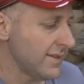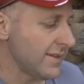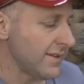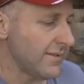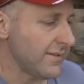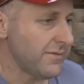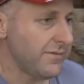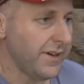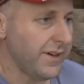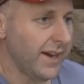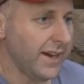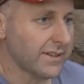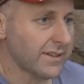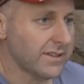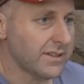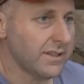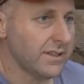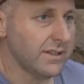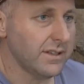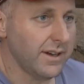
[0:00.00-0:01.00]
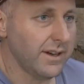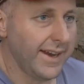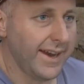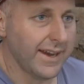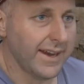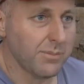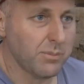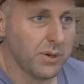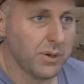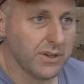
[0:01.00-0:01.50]
In fact, I
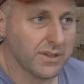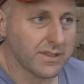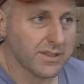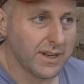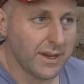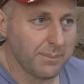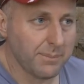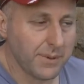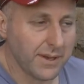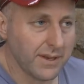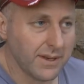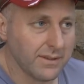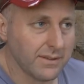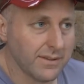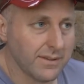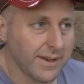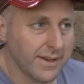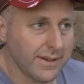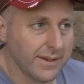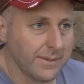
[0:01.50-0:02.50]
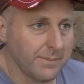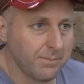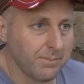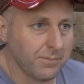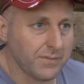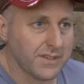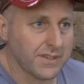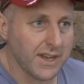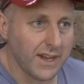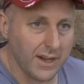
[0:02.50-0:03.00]
had a person up
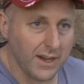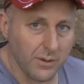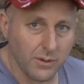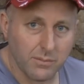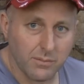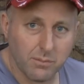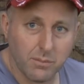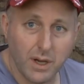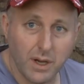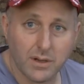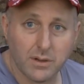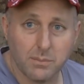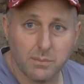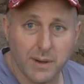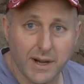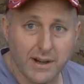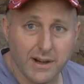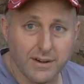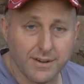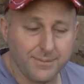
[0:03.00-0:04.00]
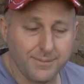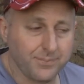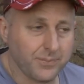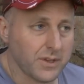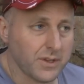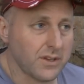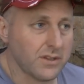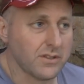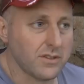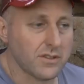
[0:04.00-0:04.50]
in Darwin, Michael Barrett,
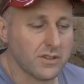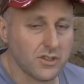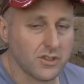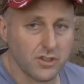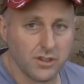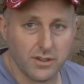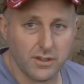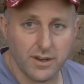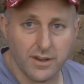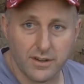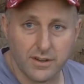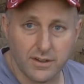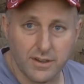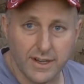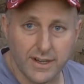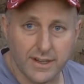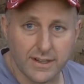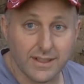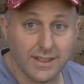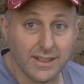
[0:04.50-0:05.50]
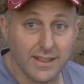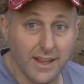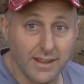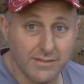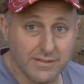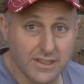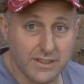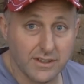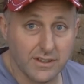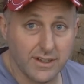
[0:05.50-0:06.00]
who used to shoot Oneida,
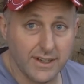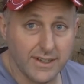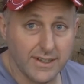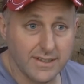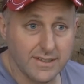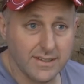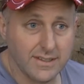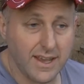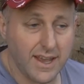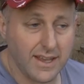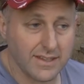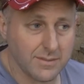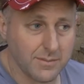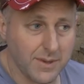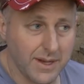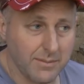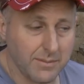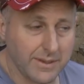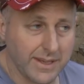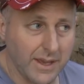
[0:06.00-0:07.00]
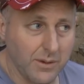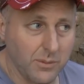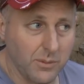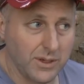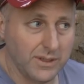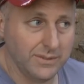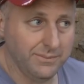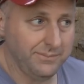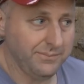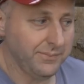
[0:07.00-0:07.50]
loves Oneidas, hasn't been able to get
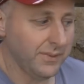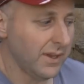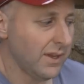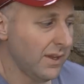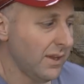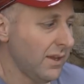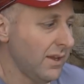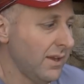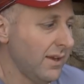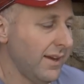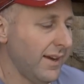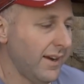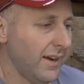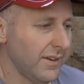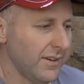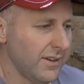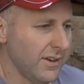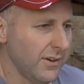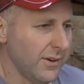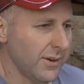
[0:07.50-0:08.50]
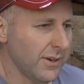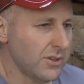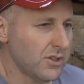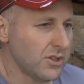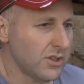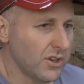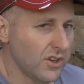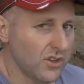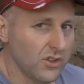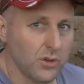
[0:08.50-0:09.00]
one. I know he's
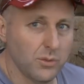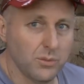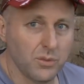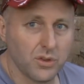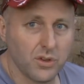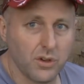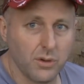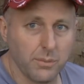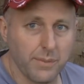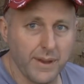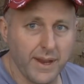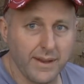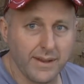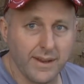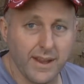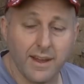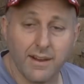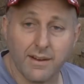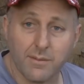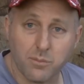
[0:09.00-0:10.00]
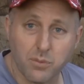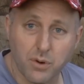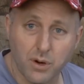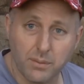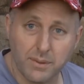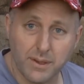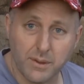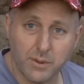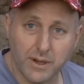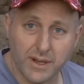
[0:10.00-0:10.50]
shooting a normal compound now, and
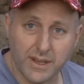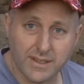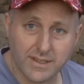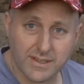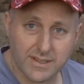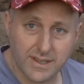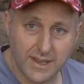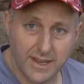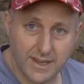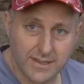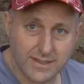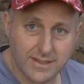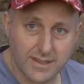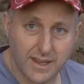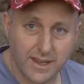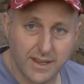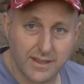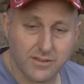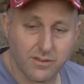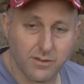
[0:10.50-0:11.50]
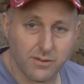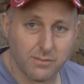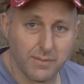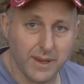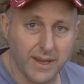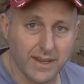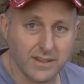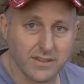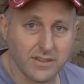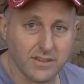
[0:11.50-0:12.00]
probably when he sees these are
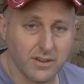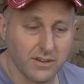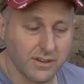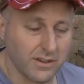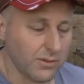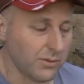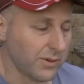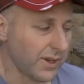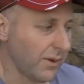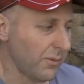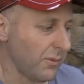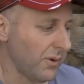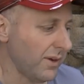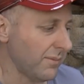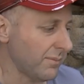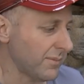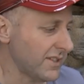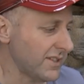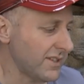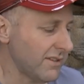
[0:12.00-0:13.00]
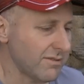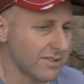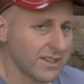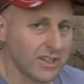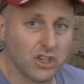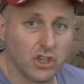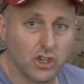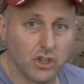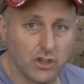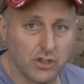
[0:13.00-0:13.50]
back in stock, he'll get one, because he was a
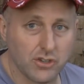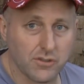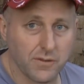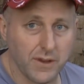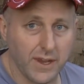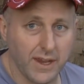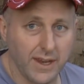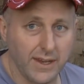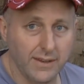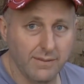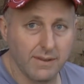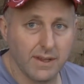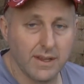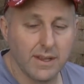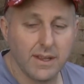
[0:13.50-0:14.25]
huge fan